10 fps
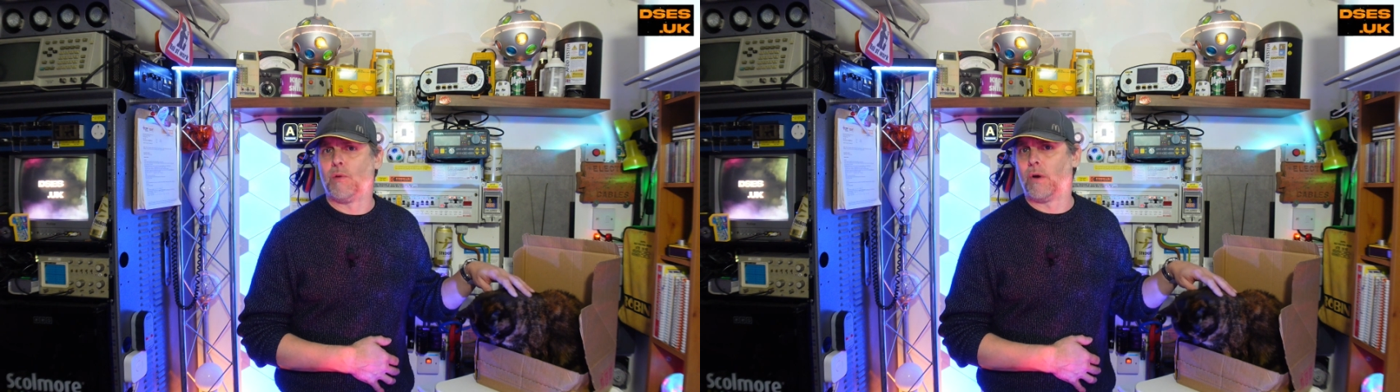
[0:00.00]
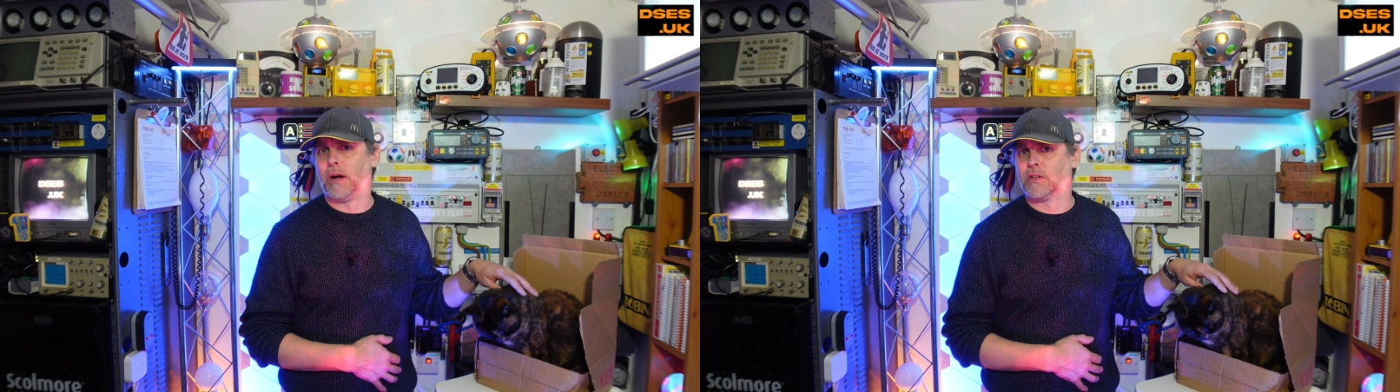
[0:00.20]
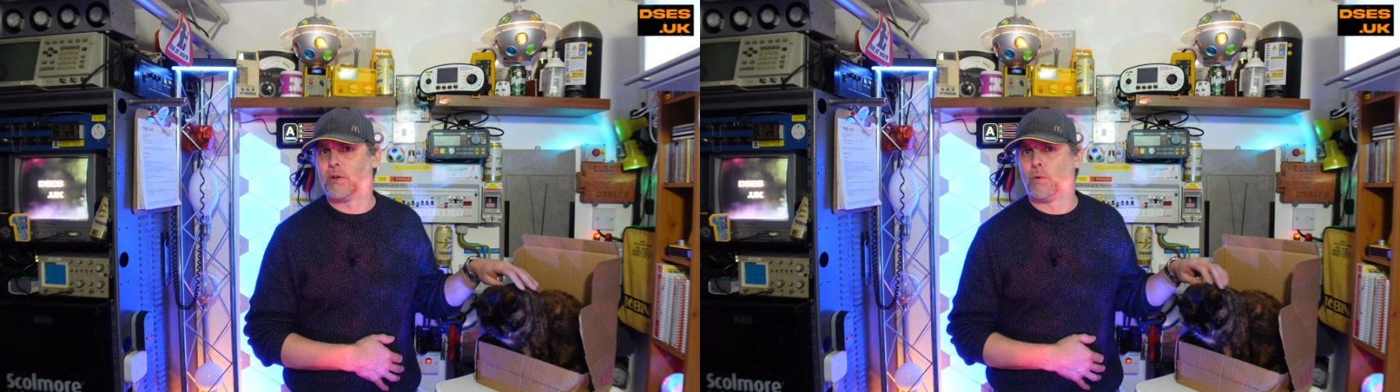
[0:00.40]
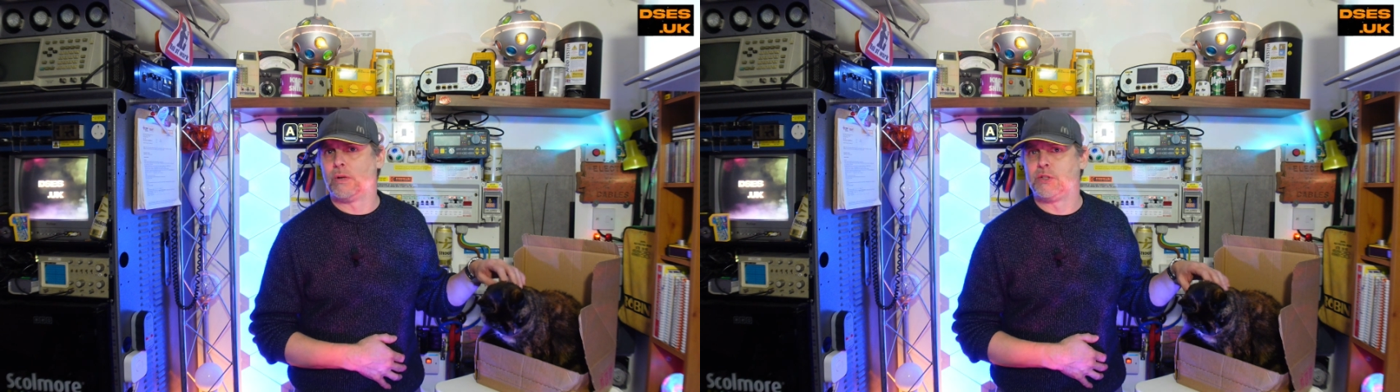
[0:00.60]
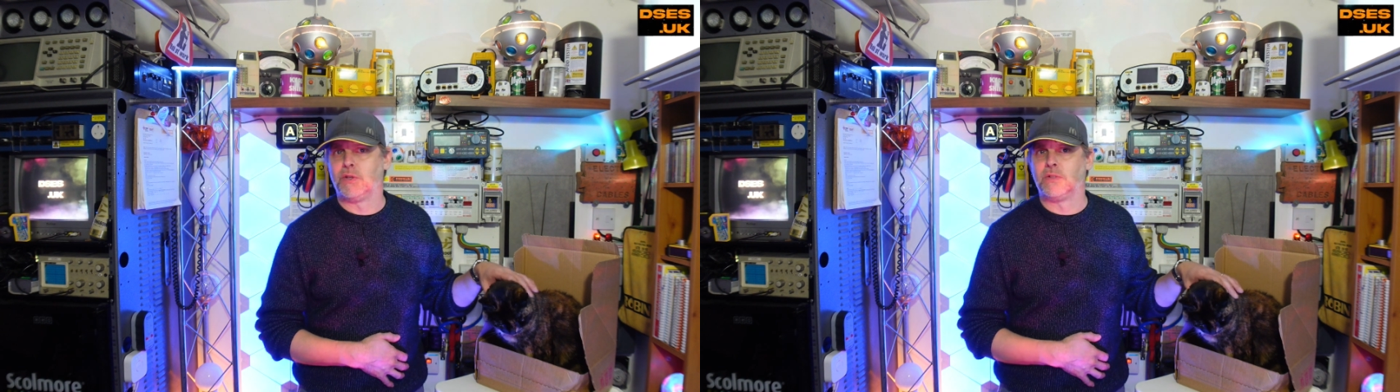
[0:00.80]
right call
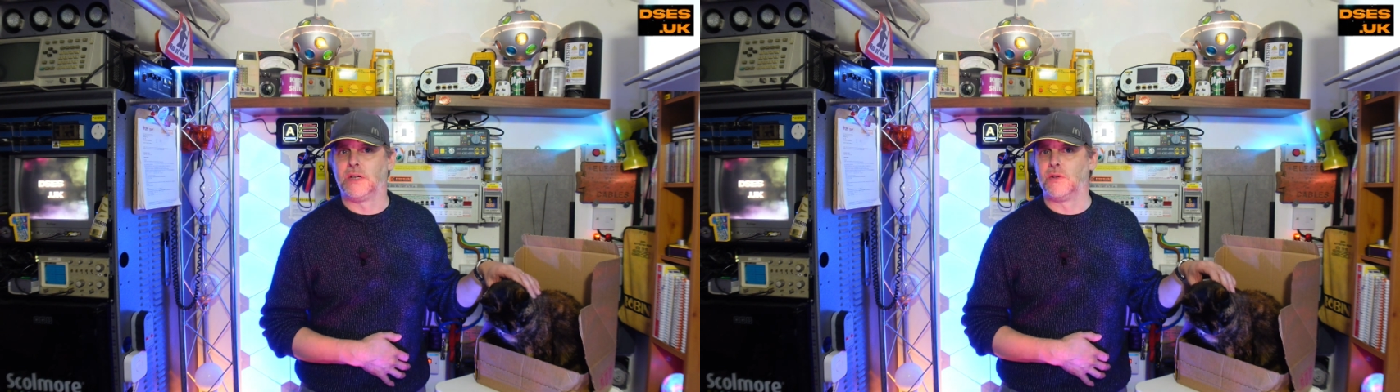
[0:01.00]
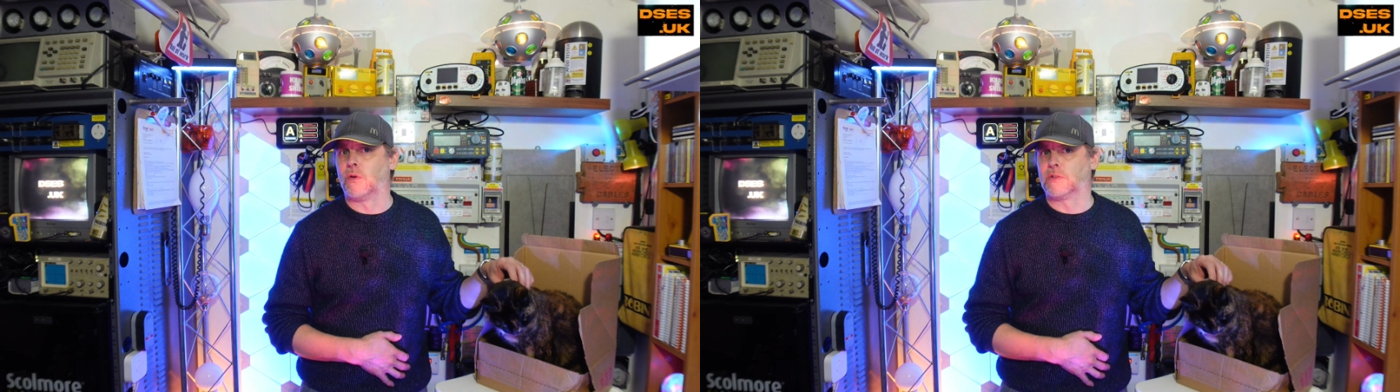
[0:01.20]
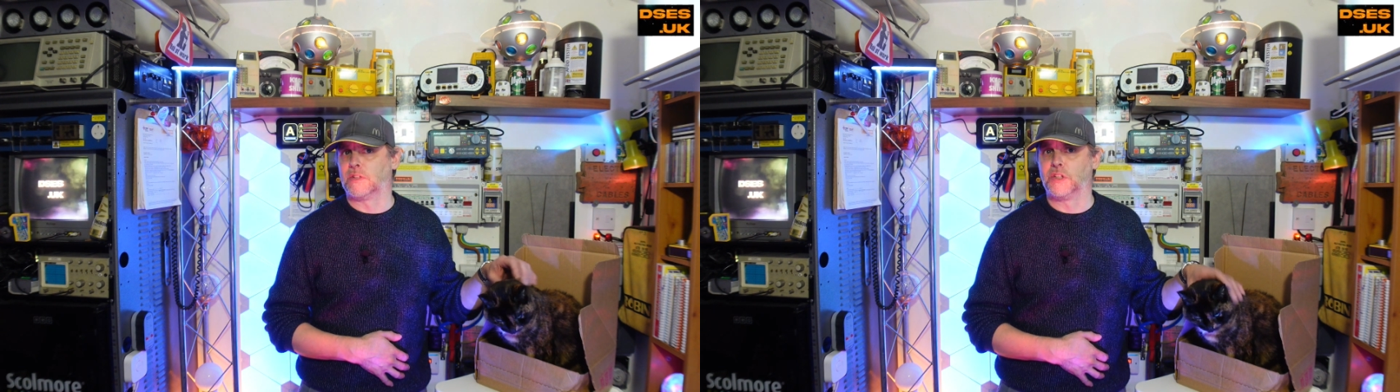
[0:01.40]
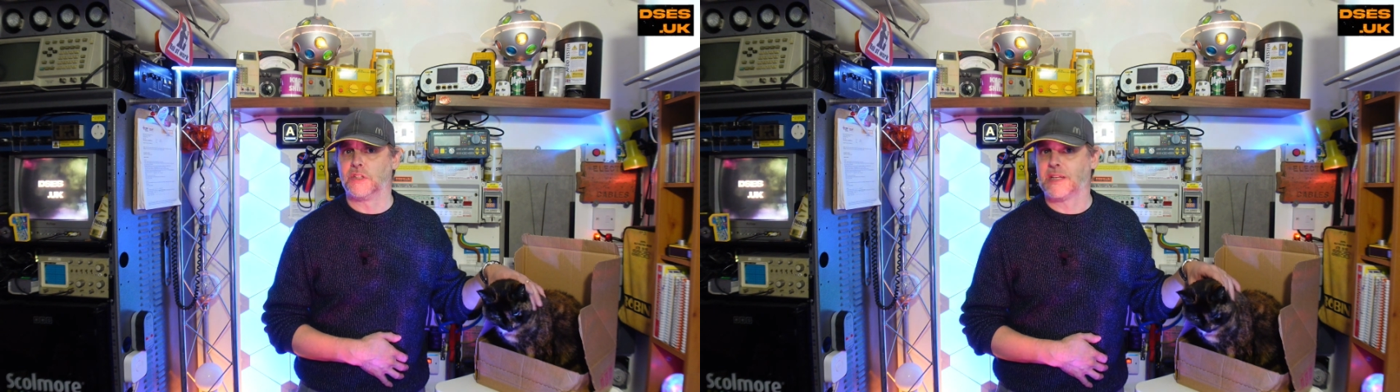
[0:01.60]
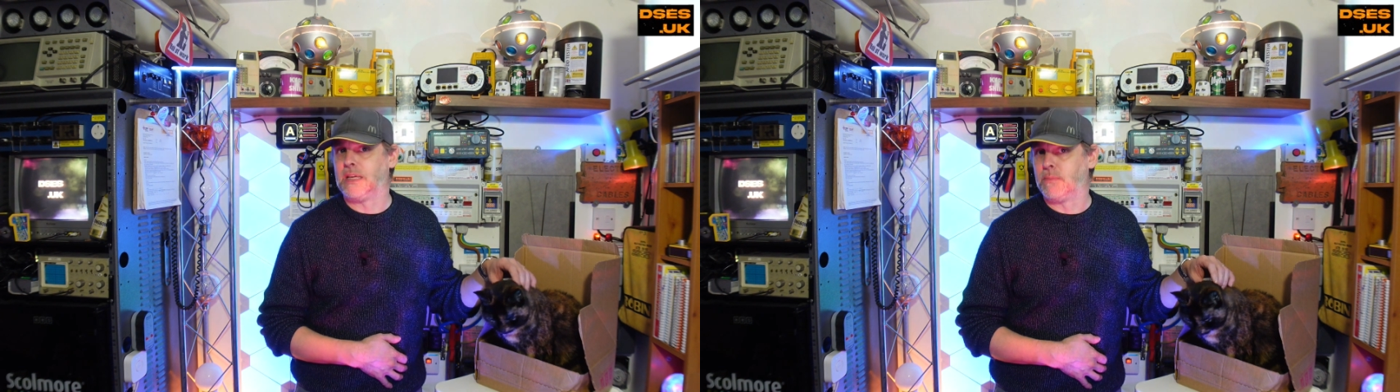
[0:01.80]
in choosing not to
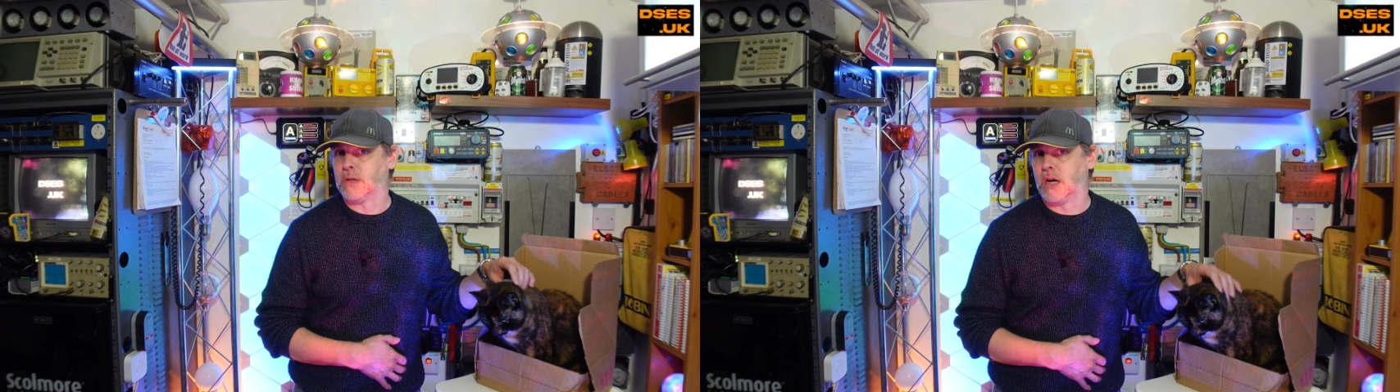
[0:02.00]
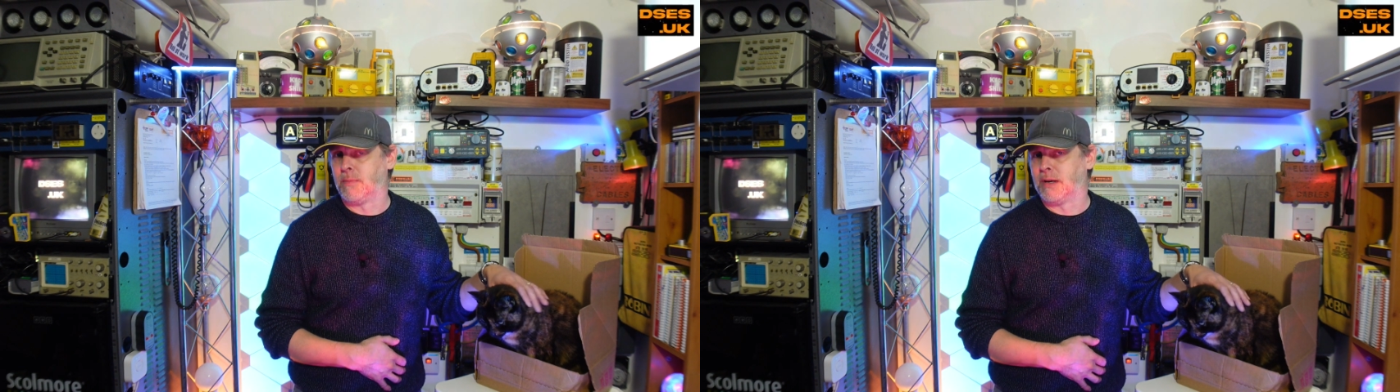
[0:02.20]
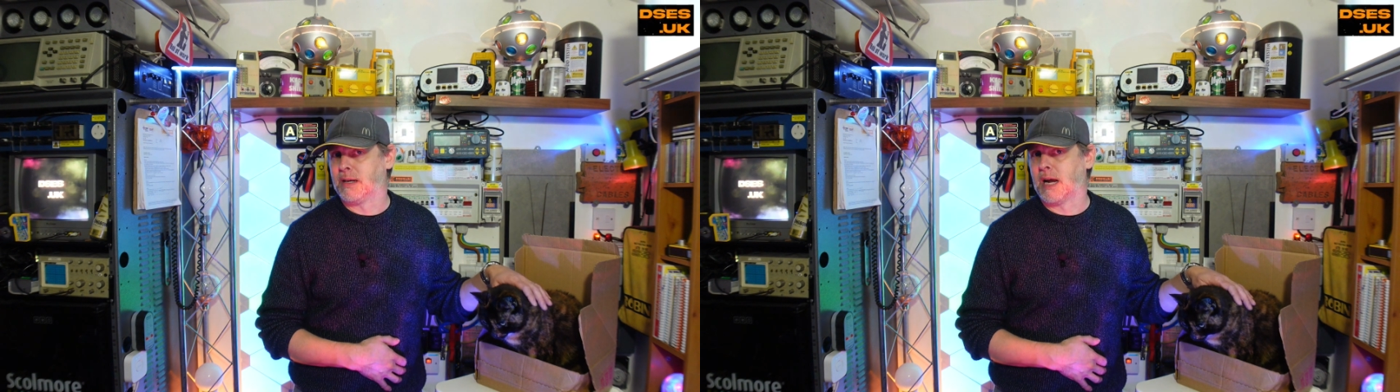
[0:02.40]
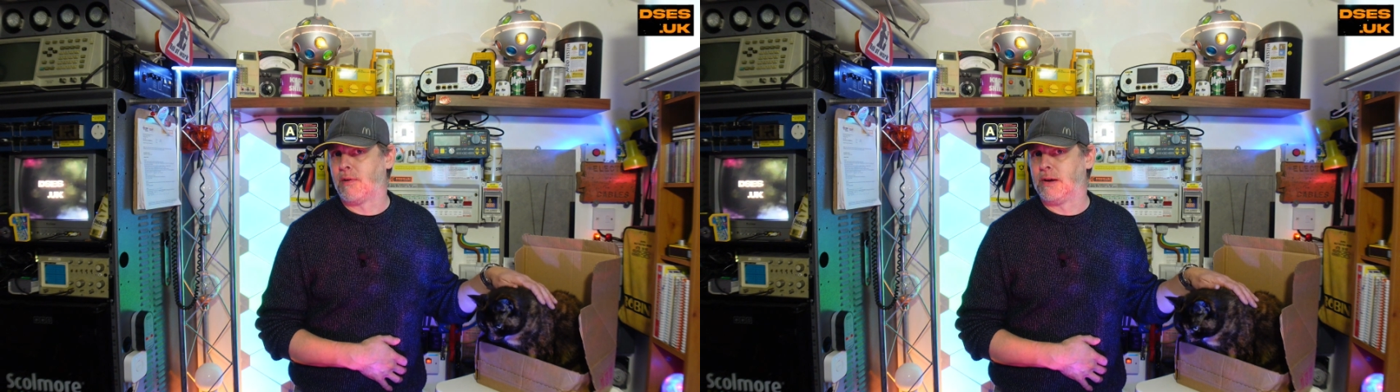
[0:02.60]
just keep calm and carry